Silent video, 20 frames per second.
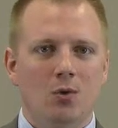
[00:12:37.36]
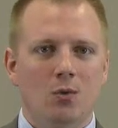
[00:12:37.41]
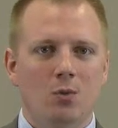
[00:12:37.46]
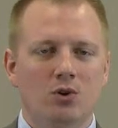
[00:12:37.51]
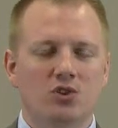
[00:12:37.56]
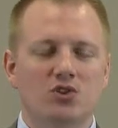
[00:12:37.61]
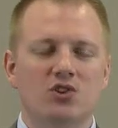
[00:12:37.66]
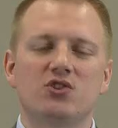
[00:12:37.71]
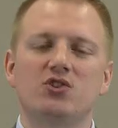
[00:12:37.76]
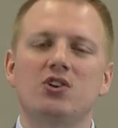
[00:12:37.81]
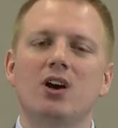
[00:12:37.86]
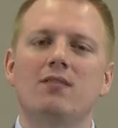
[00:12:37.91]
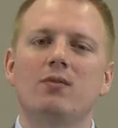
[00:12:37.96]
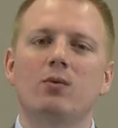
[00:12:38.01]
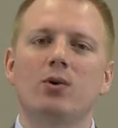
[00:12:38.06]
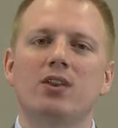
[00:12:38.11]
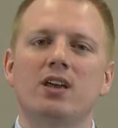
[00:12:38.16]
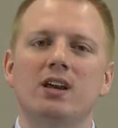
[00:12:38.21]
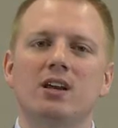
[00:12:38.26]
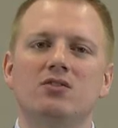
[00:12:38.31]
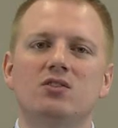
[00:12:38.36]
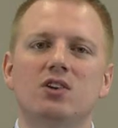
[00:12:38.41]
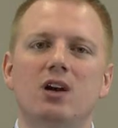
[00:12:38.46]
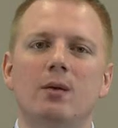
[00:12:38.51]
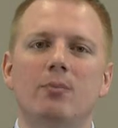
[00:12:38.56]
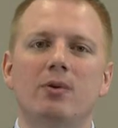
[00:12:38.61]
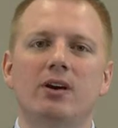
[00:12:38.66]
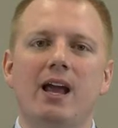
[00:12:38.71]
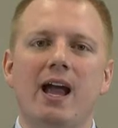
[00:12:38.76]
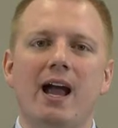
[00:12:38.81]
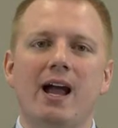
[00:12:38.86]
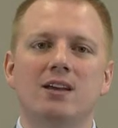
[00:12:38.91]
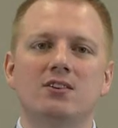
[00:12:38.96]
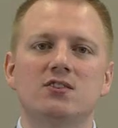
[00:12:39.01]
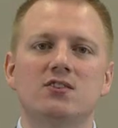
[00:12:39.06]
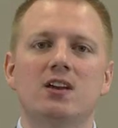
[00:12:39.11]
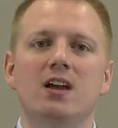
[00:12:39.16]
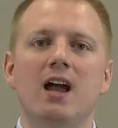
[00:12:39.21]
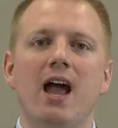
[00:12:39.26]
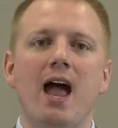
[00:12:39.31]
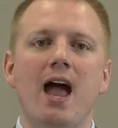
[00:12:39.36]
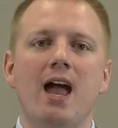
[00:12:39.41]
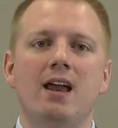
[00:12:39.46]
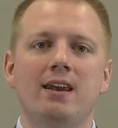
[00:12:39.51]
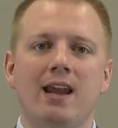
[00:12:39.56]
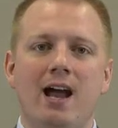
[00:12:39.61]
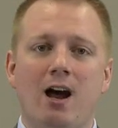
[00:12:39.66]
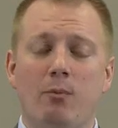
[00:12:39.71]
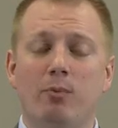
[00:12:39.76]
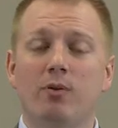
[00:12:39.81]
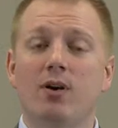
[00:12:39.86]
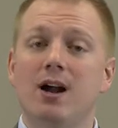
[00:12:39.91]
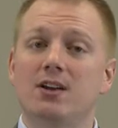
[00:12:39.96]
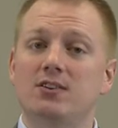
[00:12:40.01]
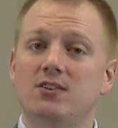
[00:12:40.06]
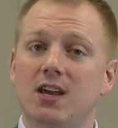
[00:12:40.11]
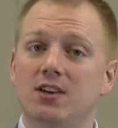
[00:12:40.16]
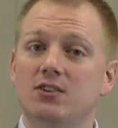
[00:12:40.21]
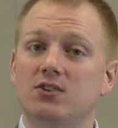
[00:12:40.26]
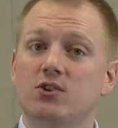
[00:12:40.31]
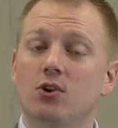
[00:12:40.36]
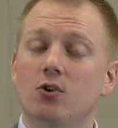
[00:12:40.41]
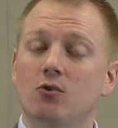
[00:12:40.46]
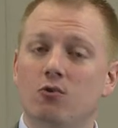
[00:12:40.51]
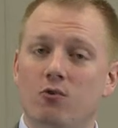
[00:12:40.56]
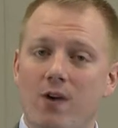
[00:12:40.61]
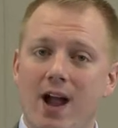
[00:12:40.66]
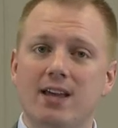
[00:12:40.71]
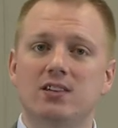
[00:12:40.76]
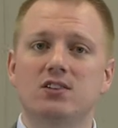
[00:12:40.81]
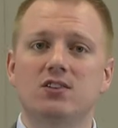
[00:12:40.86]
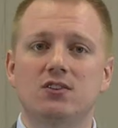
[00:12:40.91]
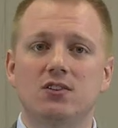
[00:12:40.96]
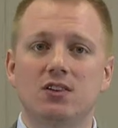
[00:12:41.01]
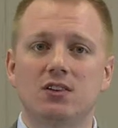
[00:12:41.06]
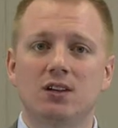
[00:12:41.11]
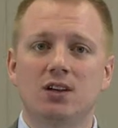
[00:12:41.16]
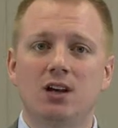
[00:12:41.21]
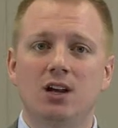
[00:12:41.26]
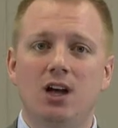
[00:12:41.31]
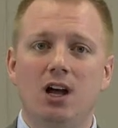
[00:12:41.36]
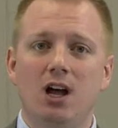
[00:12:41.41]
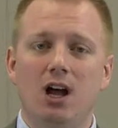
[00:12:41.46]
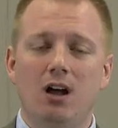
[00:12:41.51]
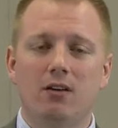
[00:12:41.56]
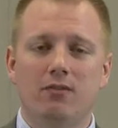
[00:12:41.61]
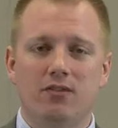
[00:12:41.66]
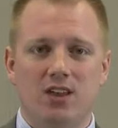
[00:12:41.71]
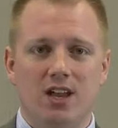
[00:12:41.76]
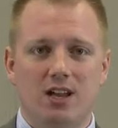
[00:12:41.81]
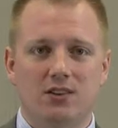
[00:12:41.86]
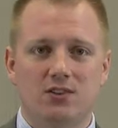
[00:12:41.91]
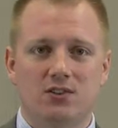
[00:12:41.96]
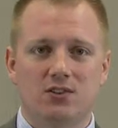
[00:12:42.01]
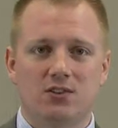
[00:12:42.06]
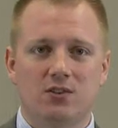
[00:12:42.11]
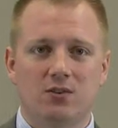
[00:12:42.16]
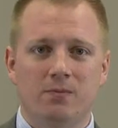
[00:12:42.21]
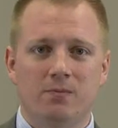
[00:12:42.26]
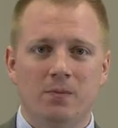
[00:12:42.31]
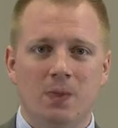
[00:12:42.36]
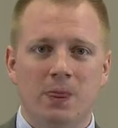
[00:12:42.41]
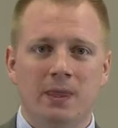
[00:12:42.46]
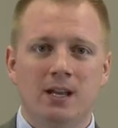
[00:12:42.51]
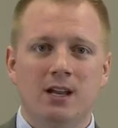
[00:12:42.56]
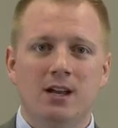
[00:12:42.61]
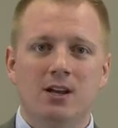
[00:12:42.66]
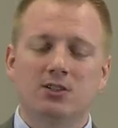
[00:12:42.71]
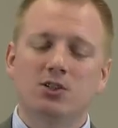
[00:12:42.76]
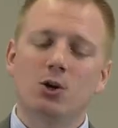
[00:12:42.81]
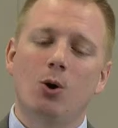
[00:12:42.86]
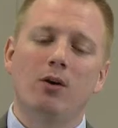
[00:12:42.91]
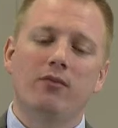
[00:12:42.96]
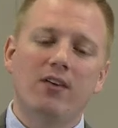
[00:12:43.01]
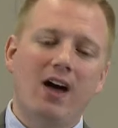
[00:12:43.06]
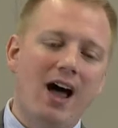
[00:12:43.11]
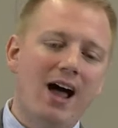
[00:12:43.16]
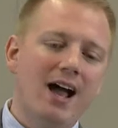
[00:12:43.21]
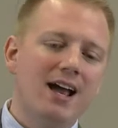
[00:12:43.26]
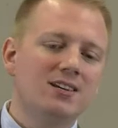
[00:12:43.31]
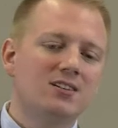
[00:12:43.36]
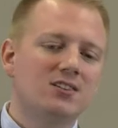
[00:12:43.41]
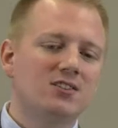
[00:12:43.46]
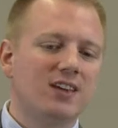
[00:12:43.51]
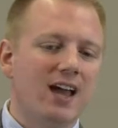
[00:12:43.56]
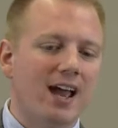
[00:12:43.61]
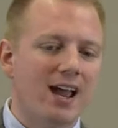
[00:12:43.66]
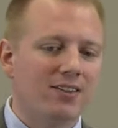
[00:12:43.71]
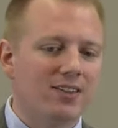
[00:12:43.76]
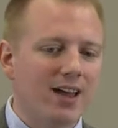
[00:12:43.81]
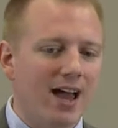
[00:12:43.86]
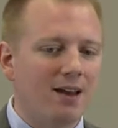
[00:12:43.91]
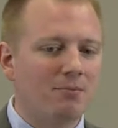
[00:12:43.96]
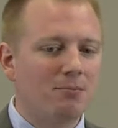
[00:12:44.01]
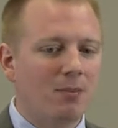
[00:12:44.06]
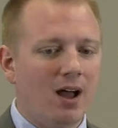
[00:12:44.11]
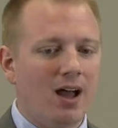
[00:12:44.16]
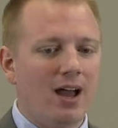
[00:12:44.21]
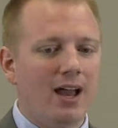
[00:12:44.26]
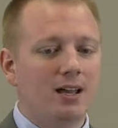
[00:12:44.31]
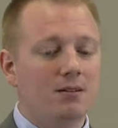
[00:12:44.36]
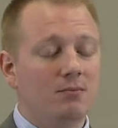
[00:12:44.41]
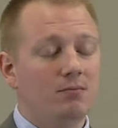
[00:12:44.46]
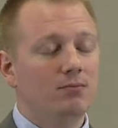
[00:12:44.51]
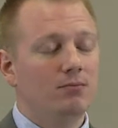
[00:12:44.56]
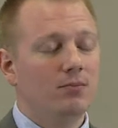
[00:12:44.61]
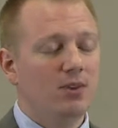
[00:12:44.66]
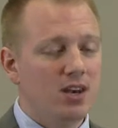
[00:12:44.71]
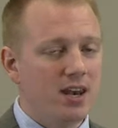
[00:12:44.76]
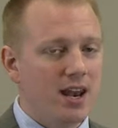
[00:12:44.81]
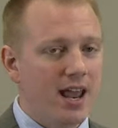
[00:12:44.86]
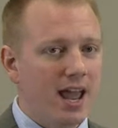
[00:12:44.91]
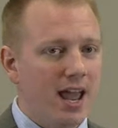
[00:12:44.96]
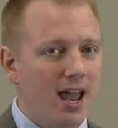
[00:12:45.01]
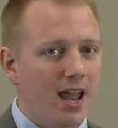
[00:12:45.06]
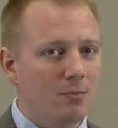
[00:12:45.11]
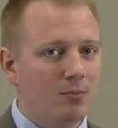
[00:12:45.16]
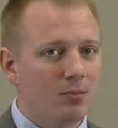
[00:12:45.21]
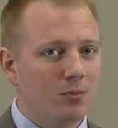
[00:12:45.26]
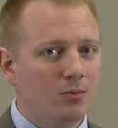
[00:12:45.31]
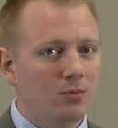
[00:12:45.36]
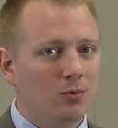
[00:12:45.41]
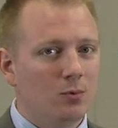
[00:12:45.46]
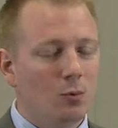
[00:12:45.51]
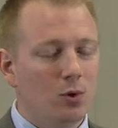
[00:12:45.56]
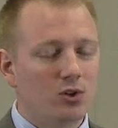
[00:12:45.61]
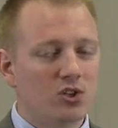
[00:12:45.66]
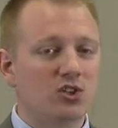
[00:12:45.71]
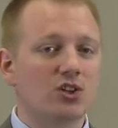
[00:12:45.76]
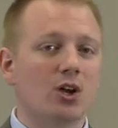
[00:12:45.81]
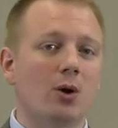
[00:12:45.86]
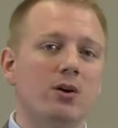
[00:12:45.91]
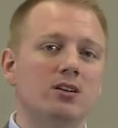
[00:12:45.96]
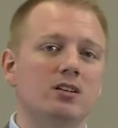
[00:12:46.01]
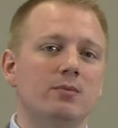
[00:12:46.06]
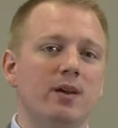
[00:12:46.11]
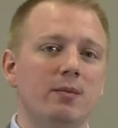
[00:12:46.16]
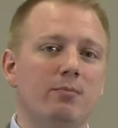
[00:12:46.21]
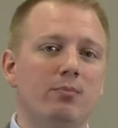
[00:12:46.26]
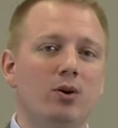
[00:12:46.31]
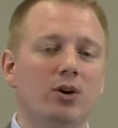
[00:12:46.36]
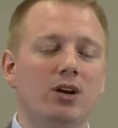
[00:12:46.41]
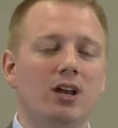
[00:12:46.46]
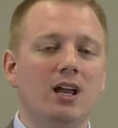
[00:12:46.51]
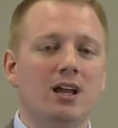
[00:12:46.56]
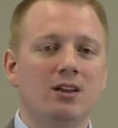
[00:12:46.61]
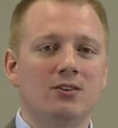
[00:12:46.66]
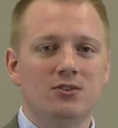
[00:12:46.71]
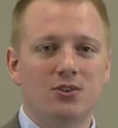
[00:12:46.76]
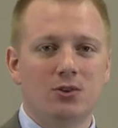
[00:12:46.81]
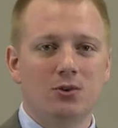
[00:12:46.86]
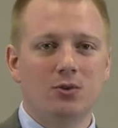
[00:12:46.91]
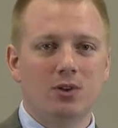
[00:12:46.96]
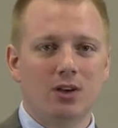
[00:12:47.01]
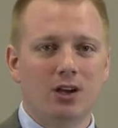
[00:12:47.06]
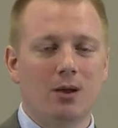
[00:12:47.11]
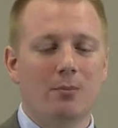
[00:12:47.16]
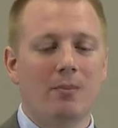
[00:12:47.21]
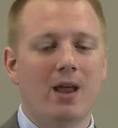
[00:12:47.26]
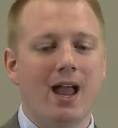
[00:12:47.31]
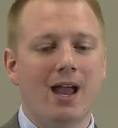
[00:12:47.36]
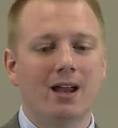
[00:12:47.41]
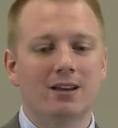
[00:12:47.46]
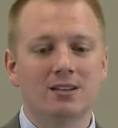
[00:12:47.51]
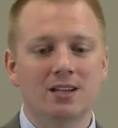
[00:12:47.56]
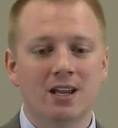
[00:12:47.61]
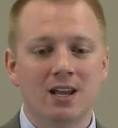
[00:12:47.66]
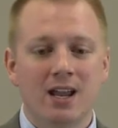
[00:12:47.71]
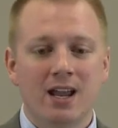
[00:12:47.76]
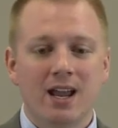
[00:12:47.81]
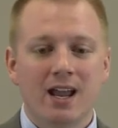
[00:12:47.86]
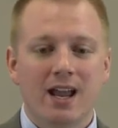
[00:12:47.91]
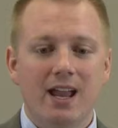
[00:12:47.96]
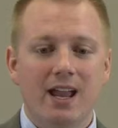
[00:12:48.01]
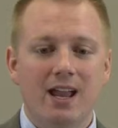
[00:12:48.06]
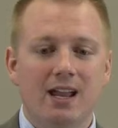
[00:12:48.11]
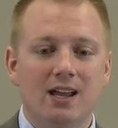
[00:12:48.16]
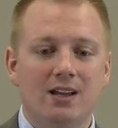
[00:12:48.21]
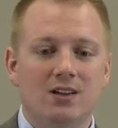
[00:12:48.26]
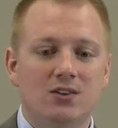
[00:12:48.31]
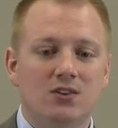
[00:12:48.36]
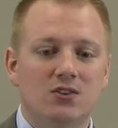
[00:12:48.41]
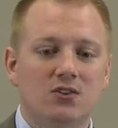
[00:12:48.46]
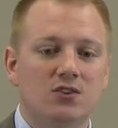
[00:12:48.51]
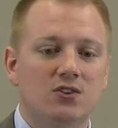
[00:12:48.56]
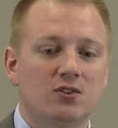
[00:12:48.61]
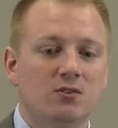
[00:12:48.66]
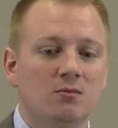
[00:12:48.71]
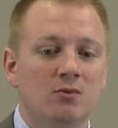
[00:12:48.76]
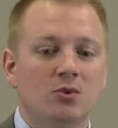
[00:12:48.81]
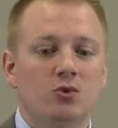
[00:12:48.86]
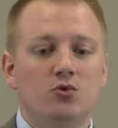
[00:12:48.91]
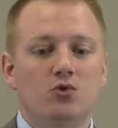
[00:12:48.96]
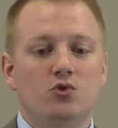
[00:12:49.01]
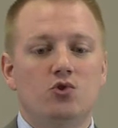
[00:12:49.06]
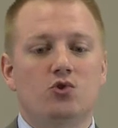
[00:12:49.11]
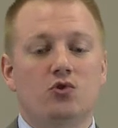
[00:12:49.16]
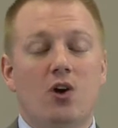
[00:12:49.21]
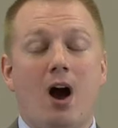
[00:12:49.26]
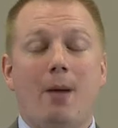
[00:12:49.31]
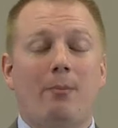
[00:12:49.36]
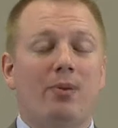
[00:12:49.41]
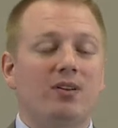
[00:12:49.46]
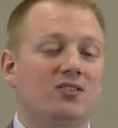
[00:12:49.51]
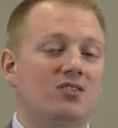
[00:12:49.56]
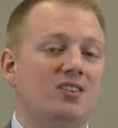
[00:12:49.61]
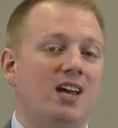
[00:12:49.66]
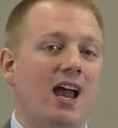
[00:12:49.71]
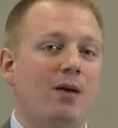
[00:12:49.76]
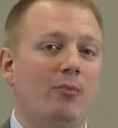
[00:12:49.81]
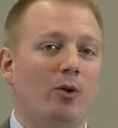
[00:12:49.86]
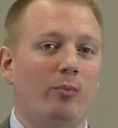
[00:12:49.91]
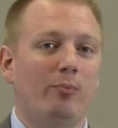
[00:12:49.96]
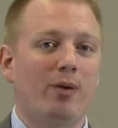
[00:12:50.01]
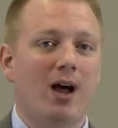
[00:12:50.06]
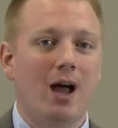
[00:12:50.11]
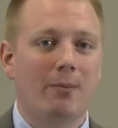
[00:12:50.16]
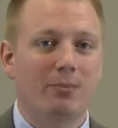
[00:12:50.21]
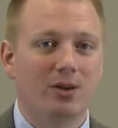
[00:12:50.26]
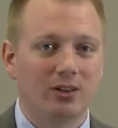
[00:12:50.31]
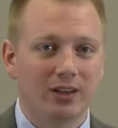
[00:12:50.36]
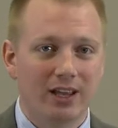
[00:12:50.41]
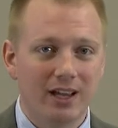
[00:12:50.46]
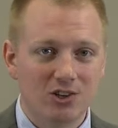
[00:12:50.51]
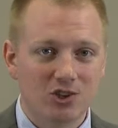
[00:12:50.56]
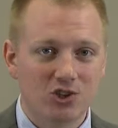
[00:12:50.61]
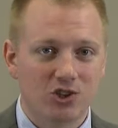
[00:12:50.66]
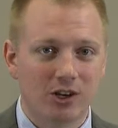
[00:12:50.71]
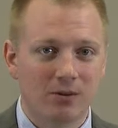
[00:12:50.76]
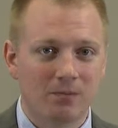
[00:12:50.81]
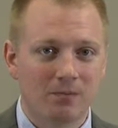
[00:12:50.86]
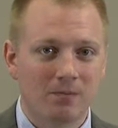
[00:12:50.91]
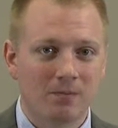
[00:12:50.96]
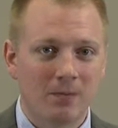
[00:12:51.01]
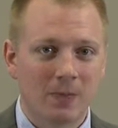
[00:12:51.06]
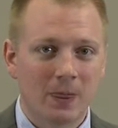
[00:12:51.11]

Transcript: which the server will then interpret as, and now process the rest of this. So if I say that my name, which is going to be put into the command, is drop table population,